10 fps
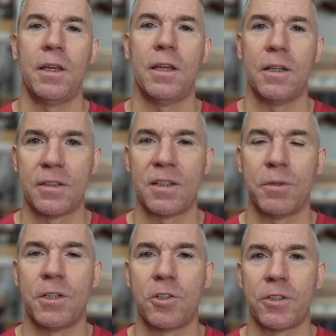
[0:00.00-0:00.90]
and some
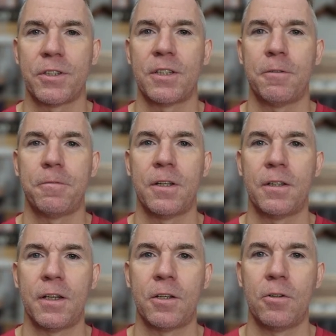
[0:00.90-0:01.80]
additional stuff that
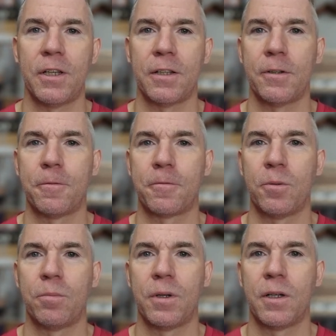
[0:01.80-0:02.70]
I collected
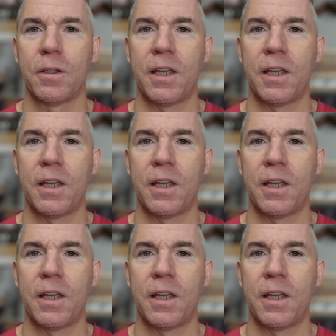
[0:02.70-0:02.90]
from